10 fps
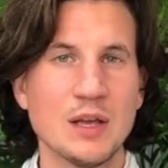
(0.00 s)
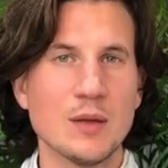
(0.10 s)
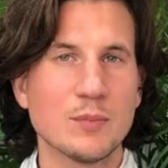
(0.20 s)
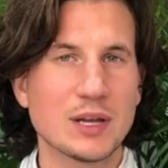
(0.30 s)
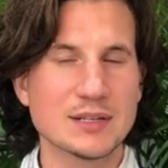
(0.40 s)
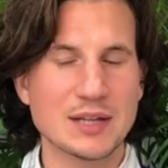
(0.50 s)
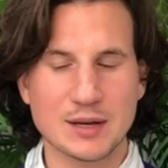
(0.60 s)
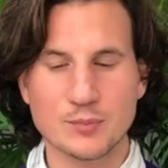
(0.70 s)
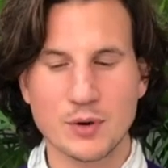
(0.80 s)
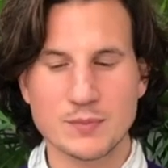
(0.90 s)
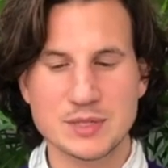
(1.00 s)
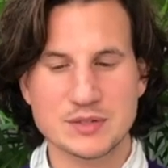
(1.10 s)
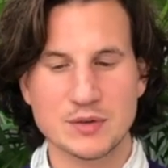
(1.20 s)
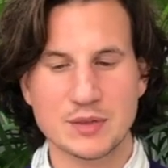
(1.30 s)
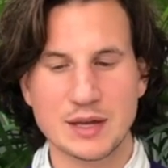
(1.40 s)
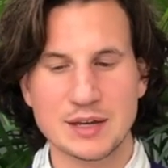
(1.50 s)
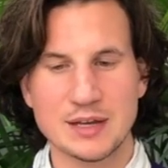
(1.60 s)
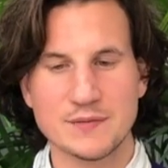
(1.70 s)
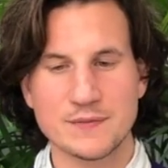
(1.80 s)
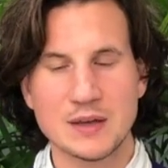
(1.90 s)
Because I can promise you that
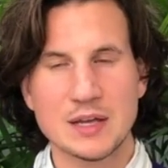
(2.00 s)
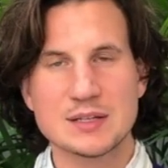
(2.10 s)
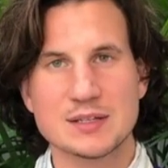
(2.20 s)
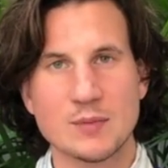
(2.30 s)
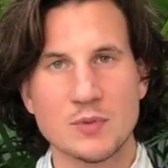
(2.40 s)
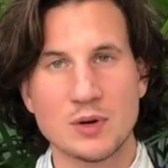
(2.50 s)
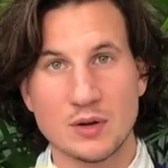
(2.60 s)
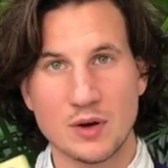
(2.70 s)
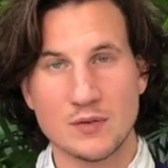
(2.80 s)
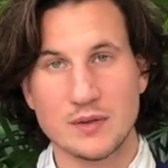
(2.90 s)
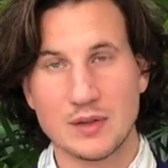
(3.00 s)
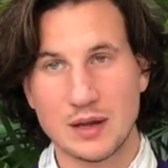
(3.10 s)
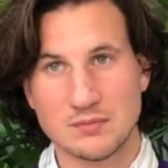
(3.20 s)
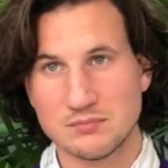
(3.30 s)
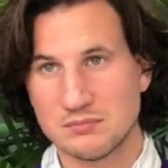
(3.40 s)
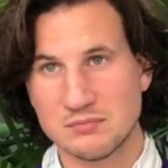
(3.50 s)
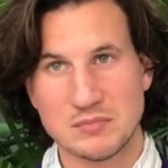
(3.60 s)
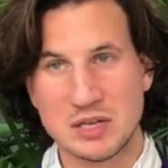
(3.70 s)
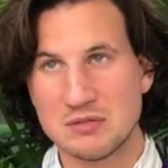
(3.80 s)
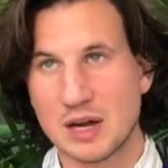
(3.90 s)
if someone
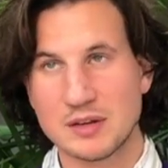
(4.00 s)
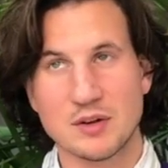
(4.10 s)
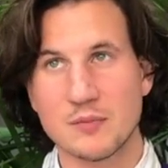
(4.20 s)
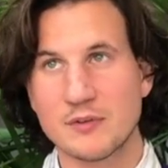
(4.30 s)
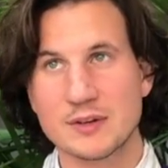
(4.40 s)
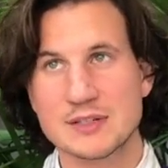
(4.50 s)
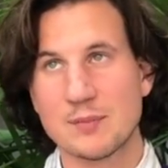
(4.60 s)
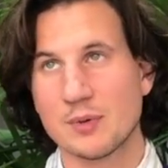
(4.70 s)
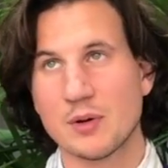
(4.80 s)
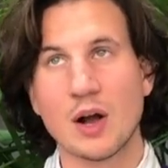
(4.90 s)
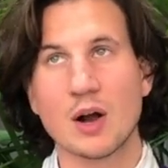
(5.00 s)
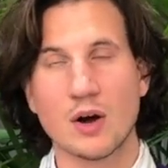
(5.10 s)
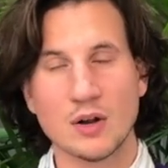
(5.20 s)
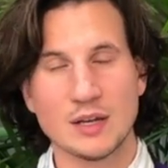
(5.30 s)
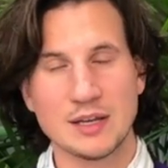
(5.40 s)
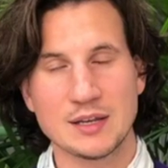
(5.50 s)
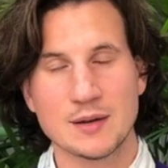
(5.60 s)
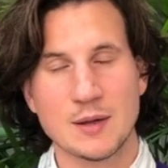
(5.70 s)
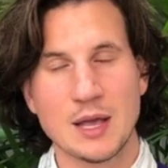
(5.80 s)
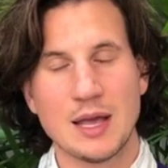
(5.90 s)
I don't know, for example, a colleague
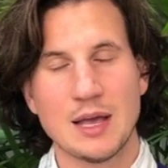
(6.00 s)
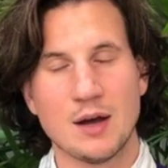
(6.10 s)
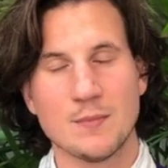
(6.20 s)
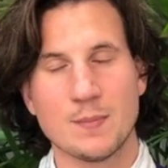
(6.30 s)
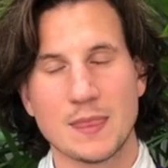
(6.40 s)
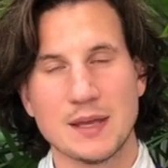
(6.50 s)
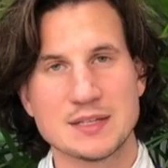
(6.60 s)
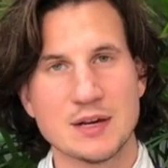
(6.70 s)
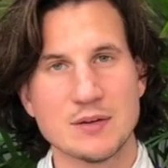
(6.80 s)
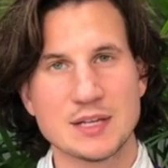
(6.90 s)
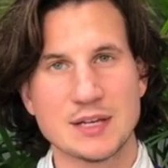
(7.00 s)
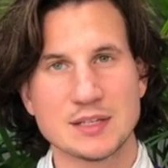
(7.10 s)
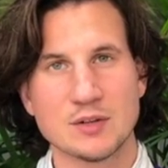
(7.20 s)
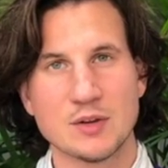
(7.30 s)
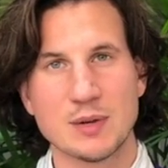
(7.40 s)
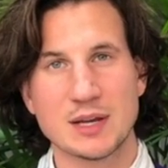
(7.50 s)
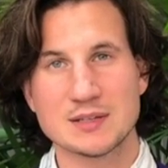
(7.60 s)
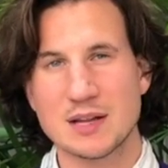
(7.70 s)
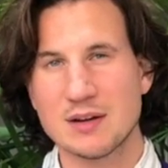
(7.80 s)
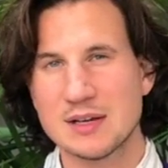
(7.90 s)
is irritating you because
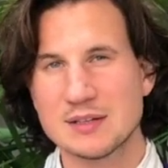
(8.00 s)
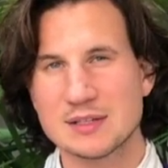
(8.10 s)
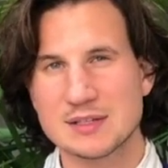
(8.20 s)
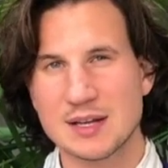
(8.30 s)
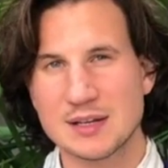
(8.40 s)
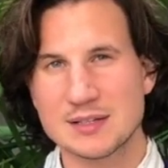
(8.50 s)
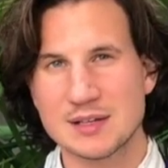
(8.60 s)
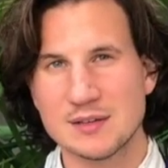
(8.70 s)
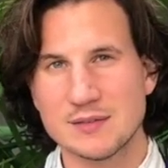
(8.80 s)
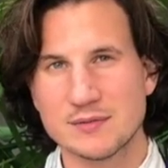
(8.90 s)
they're indecisive,